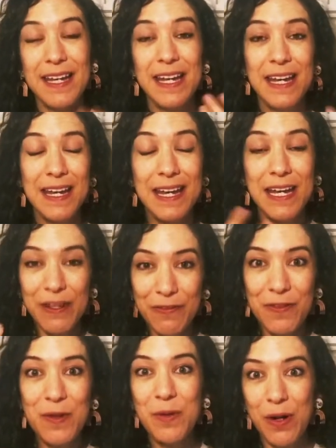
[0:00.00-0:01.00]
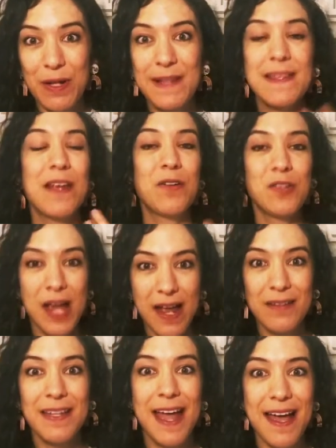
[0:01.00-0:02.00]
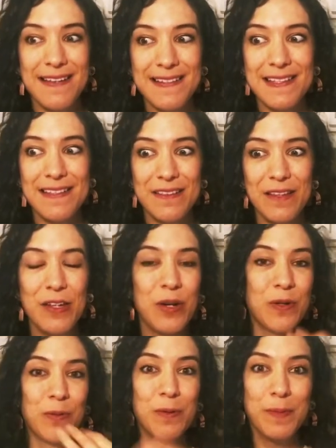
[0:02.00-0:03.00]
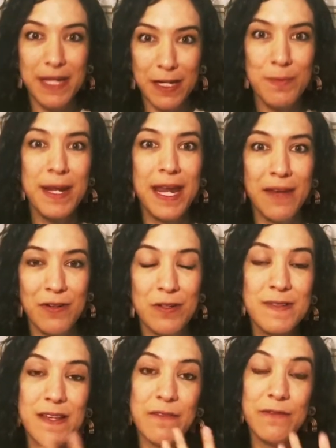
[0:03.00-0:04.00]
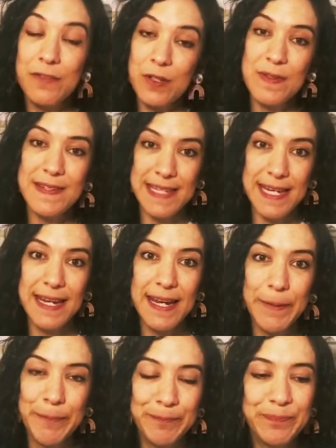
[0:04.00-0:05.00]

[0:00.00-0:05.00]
if you notice that your child has, the repeated behaviors of food sneaking.